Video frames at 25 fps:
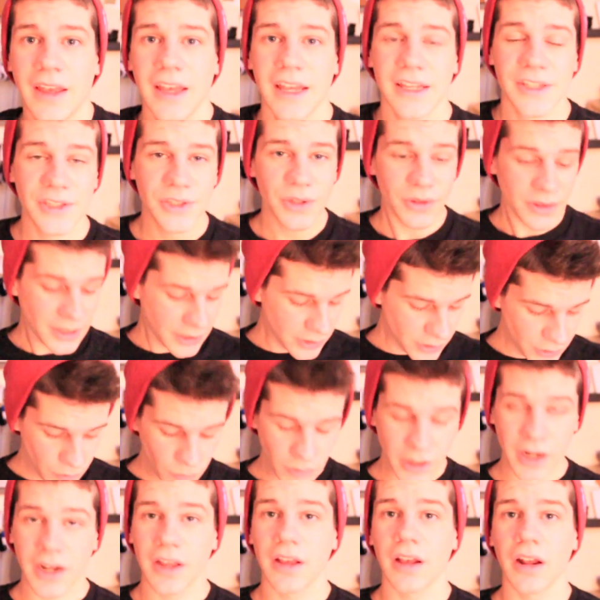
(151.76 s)
And so then you
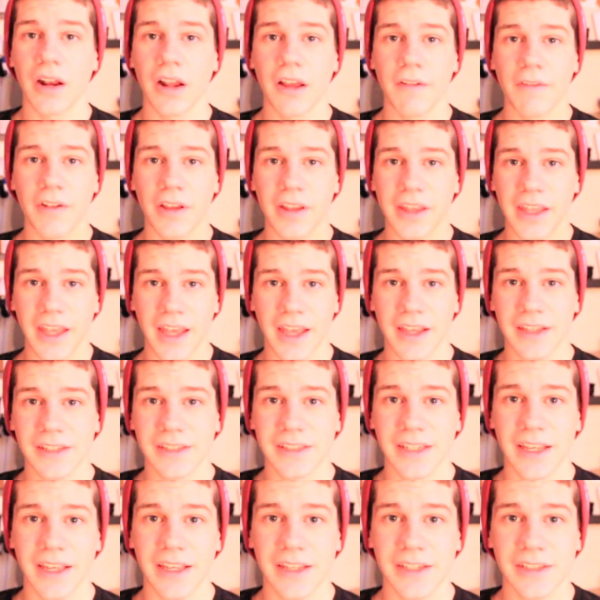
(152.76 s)
want to cut off all the
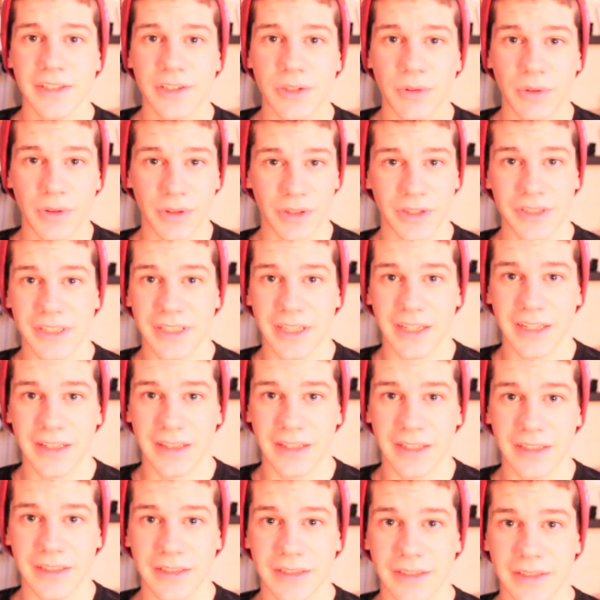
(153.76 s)
excess so it looks like
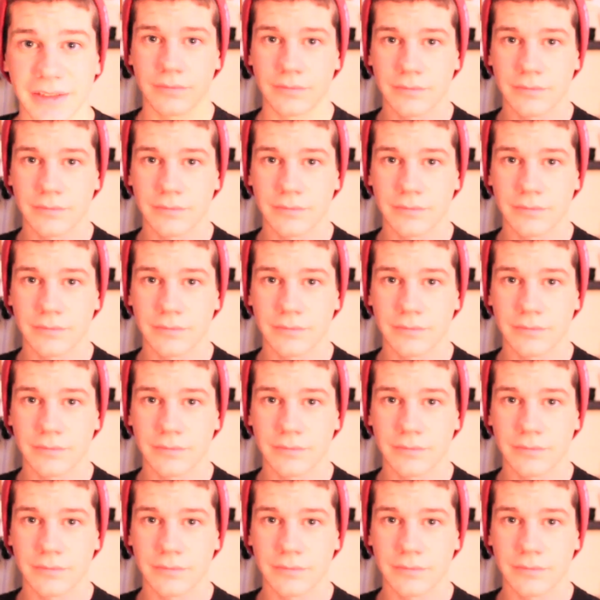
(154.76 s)
this.